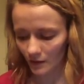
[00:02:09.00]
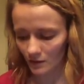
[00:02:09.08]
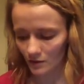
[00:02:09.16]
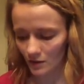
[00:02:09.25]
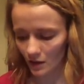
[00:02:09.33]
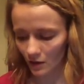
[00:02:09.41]

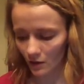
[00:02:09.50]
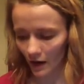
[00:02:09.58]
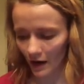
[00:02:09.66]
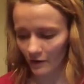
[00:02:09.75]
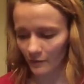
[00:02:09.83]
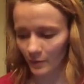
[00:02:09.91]
So
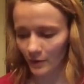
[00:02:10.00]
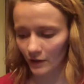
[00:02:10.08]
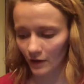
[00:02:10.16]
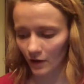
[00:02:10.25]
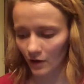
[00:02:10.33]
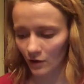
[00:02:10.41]
I've put
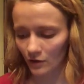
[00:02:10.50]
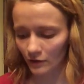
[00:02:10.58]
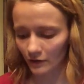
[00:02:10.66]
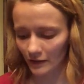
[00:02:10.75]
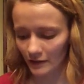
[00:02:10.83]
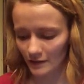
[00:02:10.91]
all
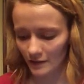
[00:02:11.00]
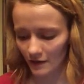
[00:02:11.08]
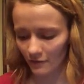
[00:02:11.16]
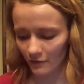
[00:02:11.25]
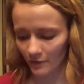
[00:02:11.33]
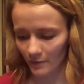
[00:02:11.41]
this
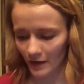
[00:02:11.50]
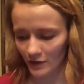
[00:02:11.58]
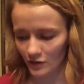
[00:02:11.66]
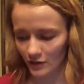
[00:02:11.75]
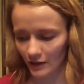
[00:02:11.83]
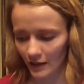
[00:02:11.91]

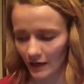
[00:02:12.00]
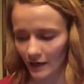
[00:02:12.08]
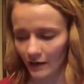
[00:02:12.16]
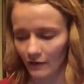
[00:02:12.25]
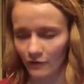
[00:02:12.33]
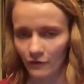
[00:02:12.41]
information
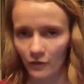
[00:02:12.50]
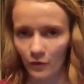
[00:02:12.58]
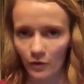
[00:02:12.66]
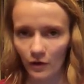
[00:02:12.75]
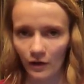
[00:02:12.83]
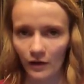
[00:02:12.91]
in
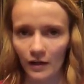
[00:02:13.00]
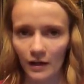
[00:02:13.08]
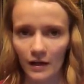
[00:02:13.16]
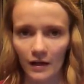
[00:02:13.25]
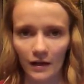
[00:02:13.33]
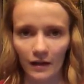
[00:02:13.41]
for
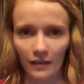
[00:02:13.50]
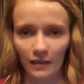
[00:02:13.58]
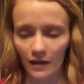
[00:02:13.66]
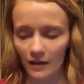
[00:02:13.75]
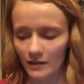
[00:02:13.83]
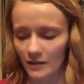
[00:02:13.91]

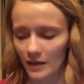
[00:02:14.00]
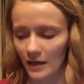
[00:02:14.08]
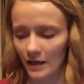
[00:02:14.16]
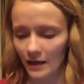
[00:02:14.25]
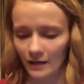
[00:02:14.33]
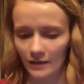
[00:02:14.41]
these
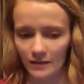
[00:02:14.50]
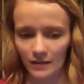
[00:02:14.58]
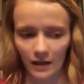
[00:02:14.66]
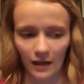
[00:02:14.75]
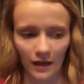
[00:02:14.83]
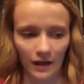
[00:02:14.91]
kids,
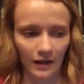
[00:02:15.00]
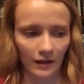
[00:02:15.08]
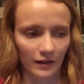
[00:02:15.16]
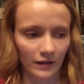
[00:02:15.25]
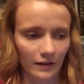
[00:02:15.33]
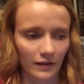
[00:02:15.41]

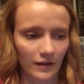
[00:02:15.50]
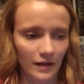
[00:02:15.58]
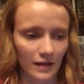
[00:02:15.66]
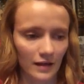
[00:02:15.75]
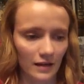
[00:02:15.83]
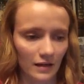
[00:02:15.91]
and
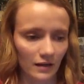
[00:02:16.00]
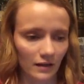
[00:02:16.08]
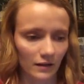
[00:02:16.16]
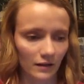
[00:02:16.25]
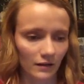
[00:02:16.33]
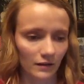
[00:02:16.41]
the
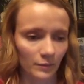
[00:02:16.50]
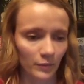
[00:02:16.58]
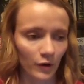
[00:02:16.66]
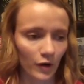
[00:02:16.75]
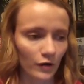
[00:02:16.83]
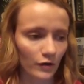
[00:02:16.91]

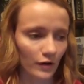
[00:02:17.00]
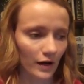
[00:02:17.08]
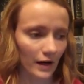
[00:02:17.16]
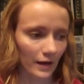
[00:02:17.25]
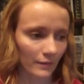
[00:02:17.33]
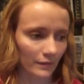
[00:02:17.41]

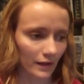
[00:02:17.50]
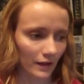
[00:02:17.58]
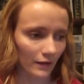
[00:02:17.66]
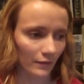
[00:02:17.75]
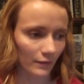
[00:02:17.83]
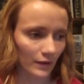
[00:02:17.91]
program
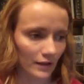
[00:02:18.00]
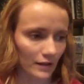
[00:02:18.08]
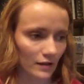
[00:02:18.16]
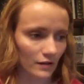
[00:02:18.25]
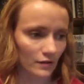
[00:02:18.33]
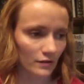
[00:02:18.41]
that we
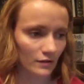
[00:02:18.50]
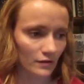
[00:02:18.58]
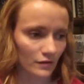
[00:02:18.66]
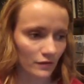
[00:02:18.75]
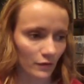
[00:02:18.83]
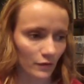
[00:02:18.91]
use
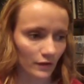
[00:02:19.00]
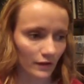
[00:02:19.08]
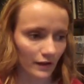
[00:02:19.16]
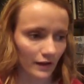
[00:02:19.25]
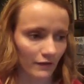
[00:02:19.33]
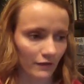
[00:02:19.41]
for
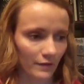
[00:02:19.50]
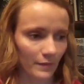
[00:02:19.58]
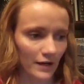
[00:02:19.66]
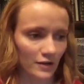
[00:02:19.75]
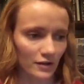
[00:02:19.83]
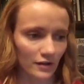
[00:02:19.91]
their
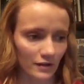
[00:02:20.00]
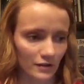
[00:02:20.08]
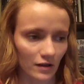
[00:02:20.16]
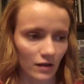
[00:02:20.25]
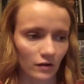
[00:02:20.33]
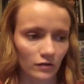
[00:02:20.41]
information is
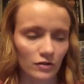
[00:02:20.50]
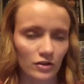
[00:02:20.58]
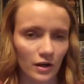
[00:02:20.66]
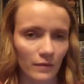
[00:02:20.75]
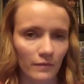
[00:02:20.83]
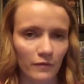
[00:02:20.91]
called
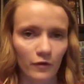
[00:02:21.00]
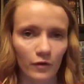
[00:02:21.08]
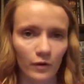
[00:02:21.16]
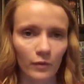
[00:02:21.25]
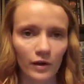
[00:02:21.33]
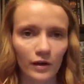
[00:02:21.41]
Jump
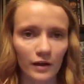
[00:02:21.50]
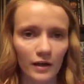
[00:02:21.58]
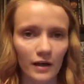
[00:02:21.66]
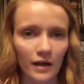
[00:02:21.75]
Forward.